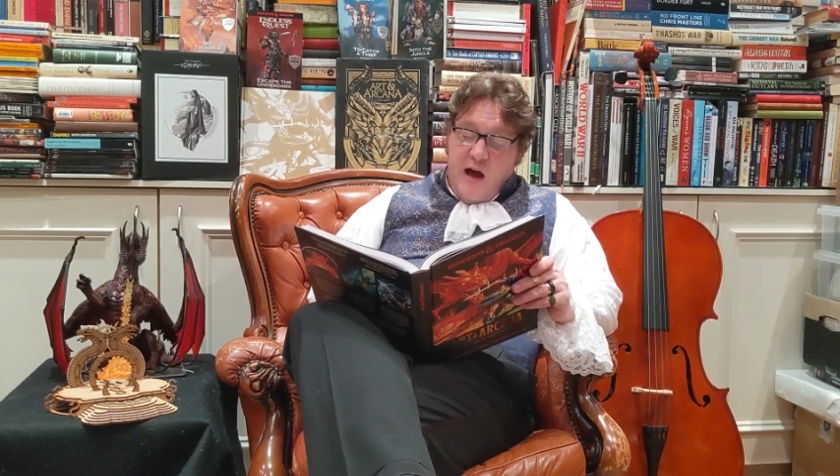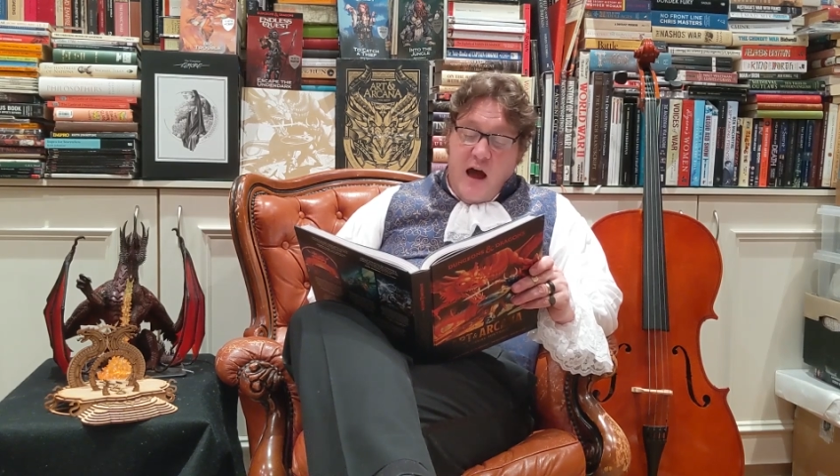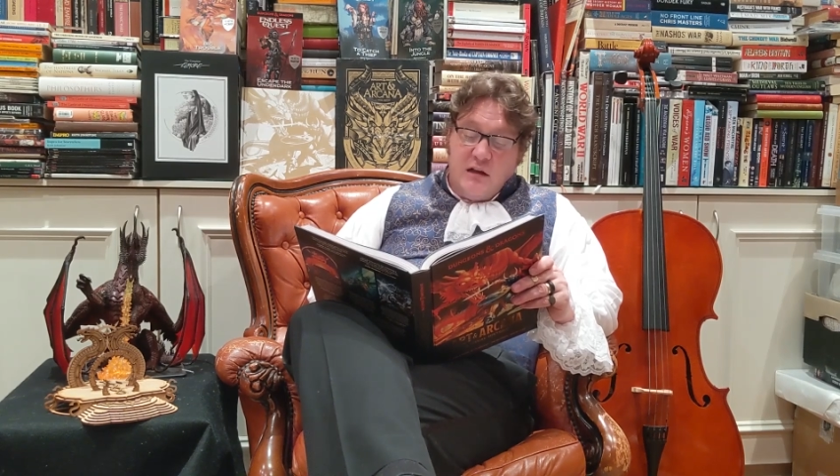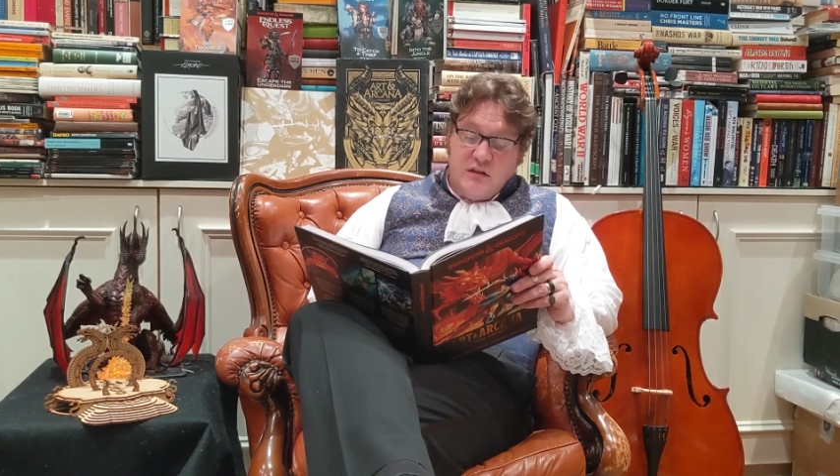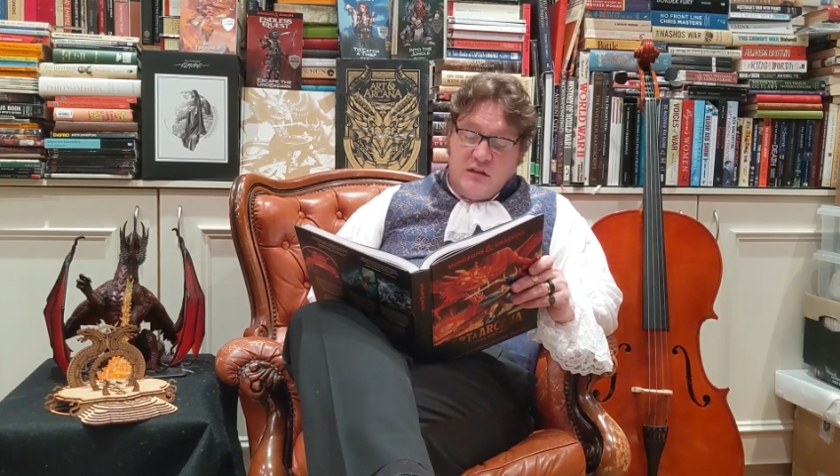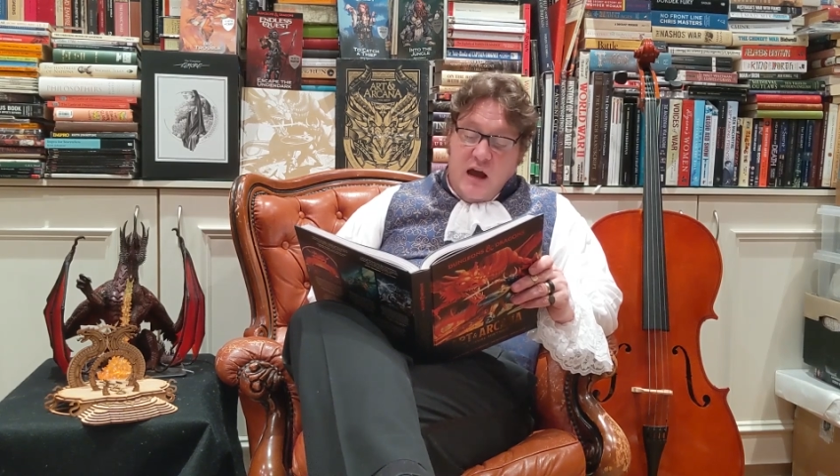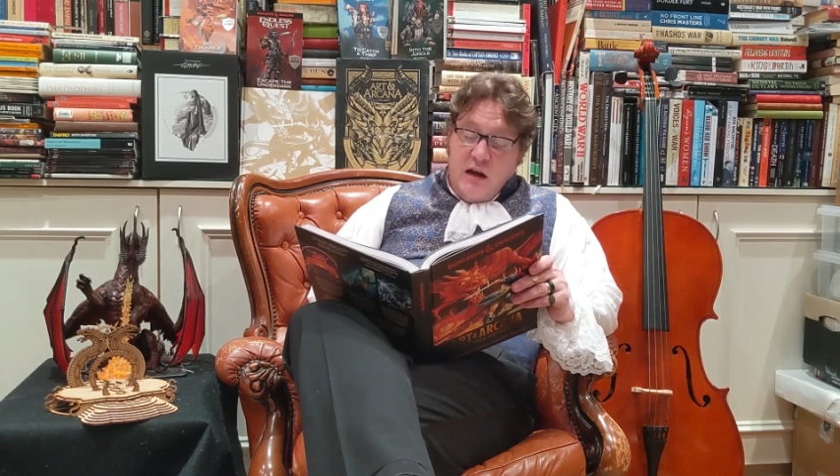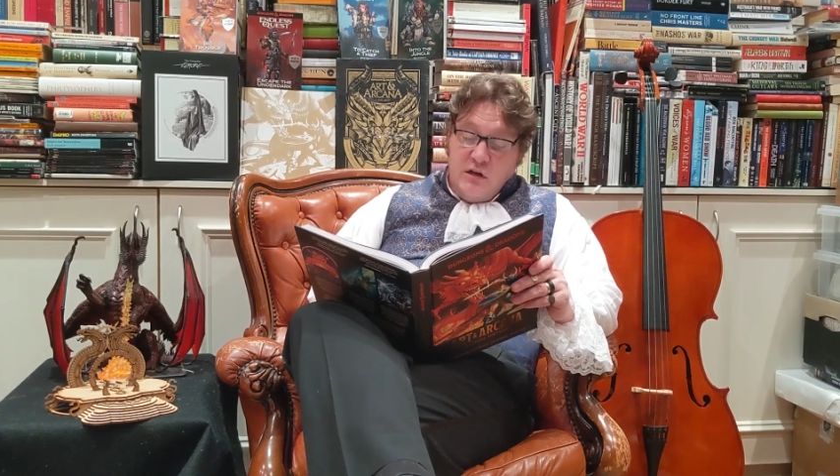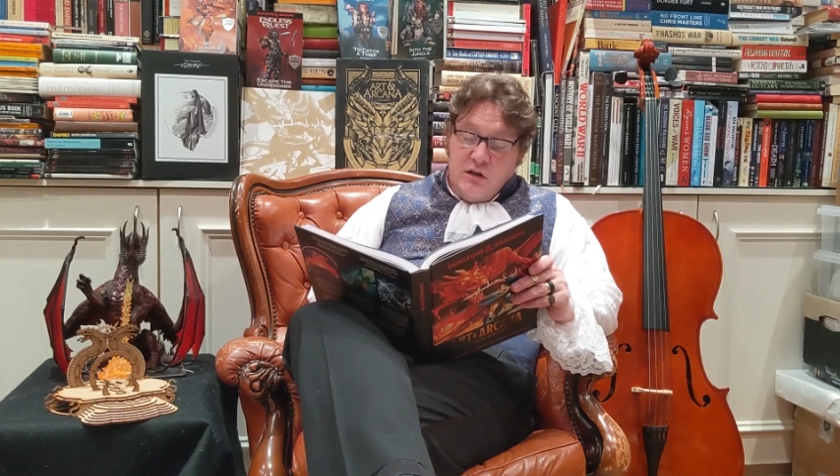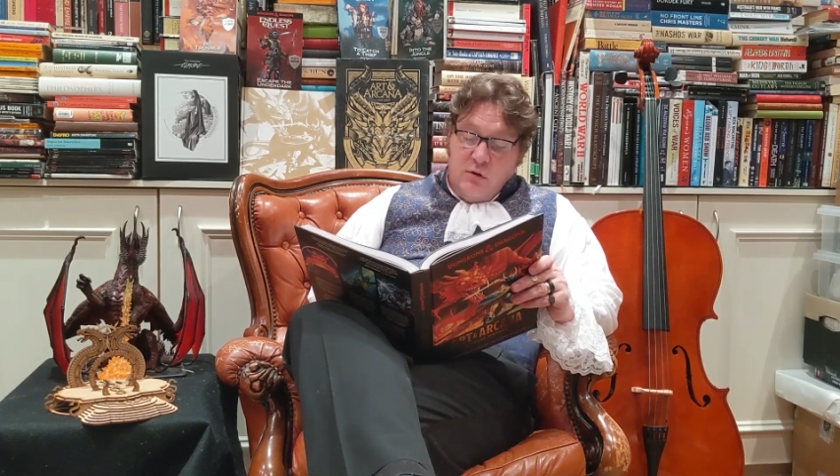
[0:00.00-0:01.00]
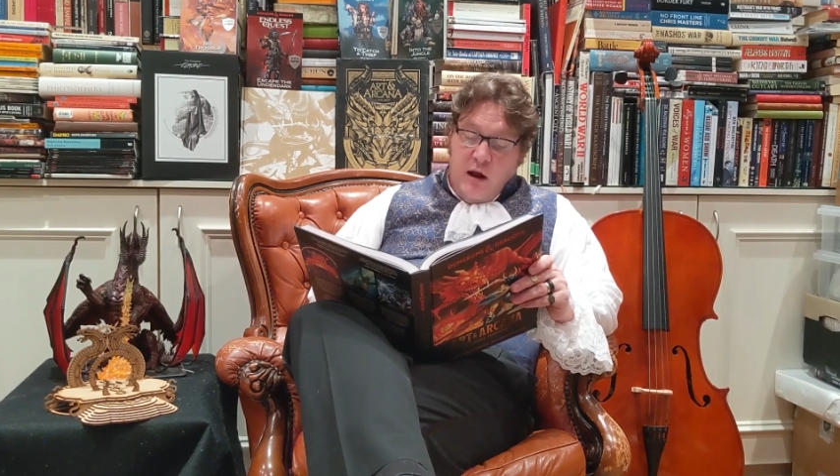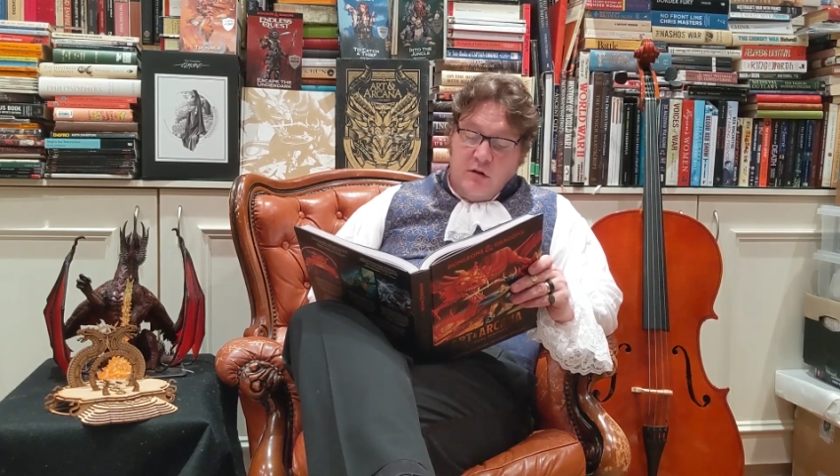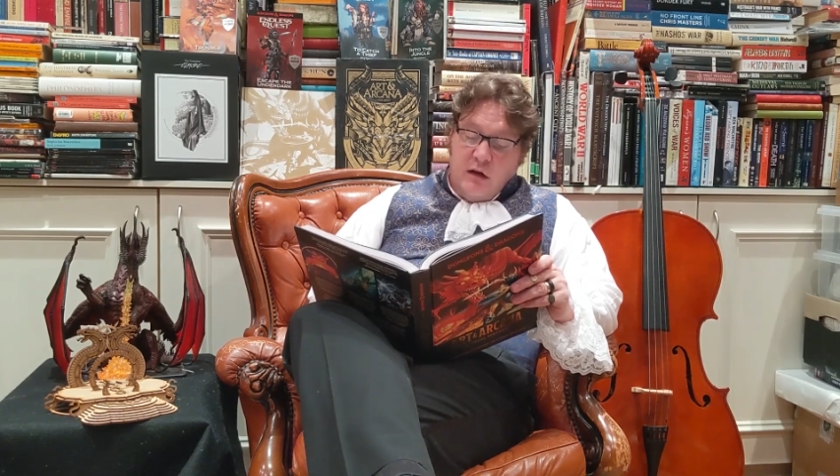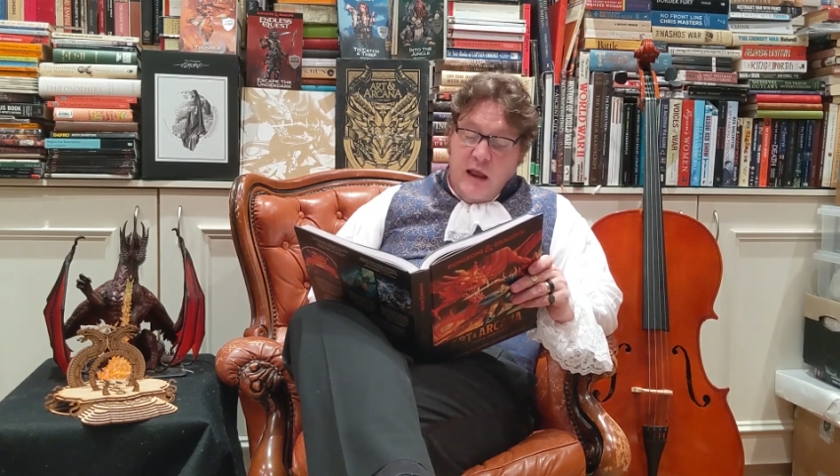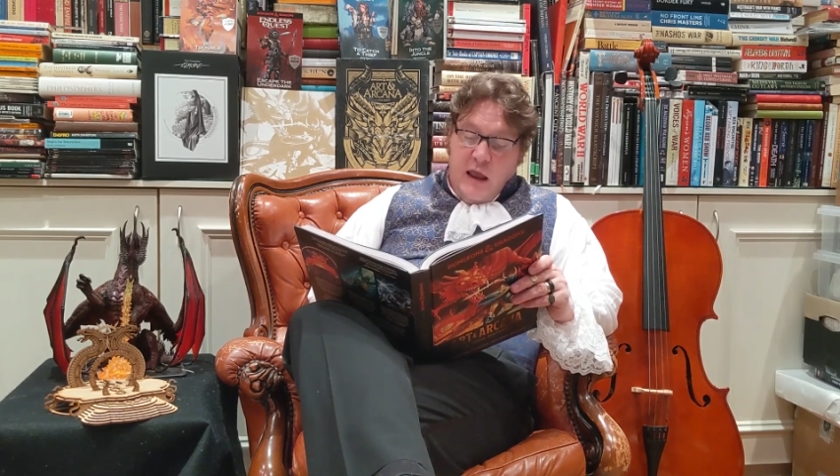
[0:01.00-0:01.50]
vast
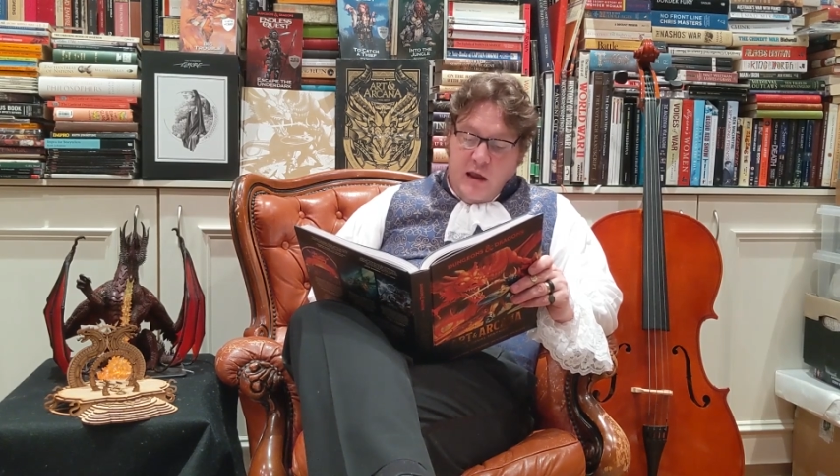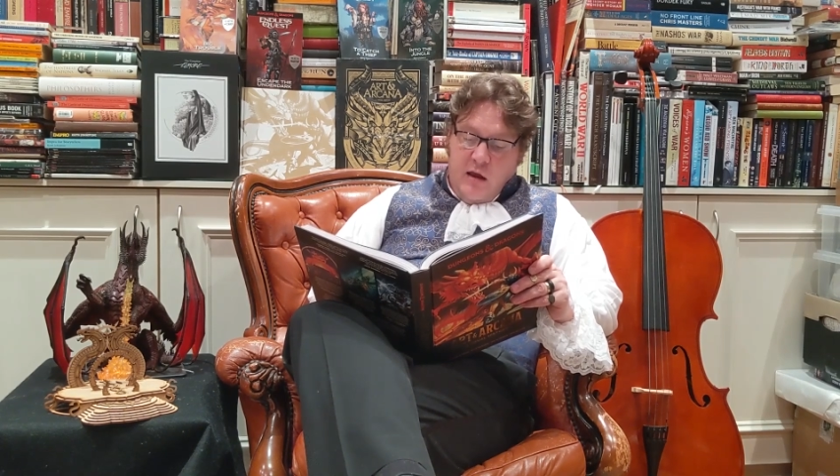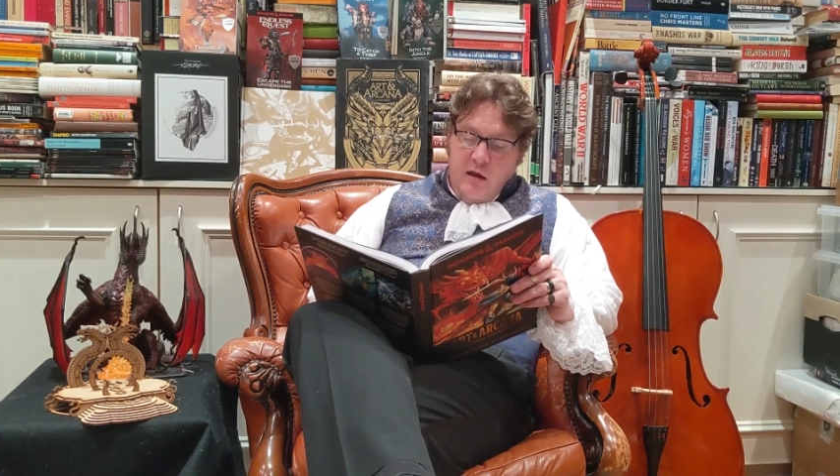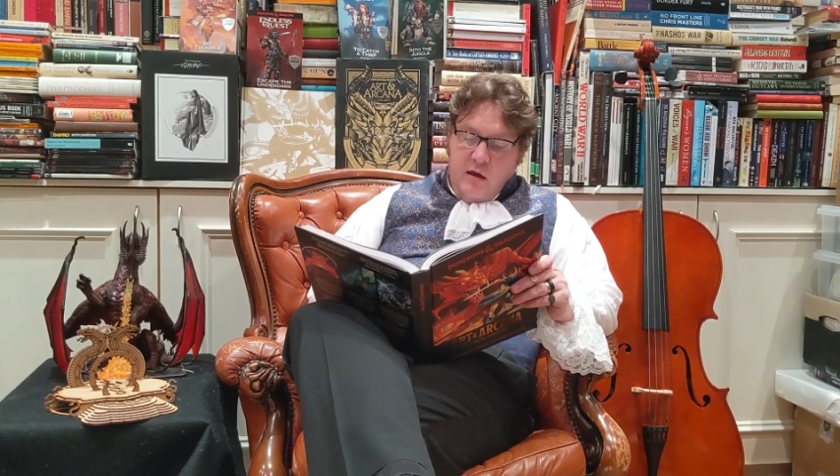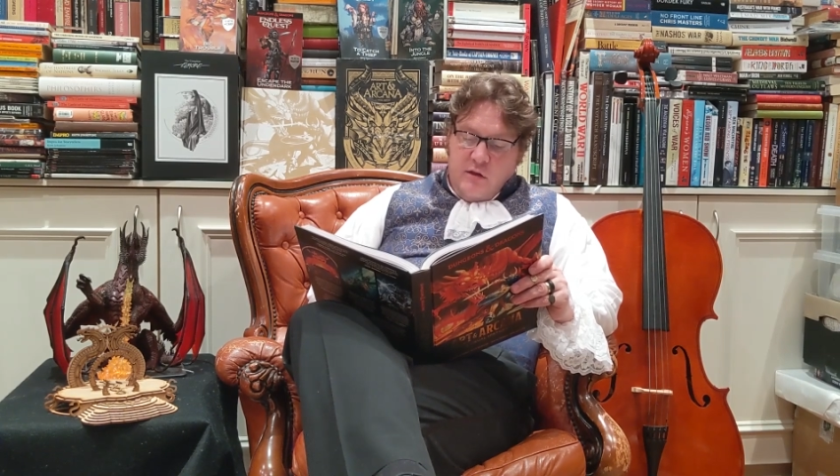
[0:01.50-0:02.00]
underground lake